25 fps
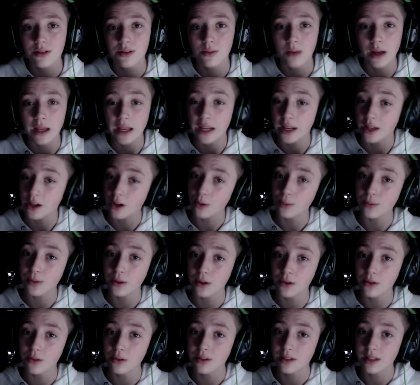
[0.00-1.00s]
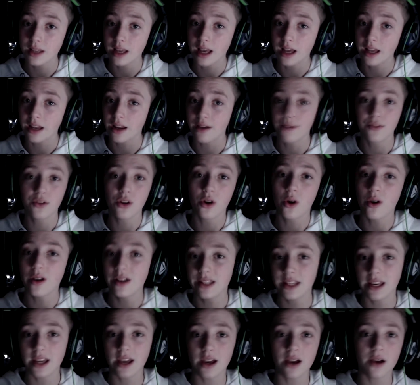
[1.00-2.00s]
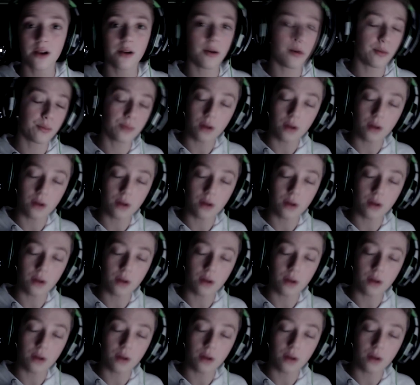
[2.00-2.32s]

to when it uploads, and I have no idea.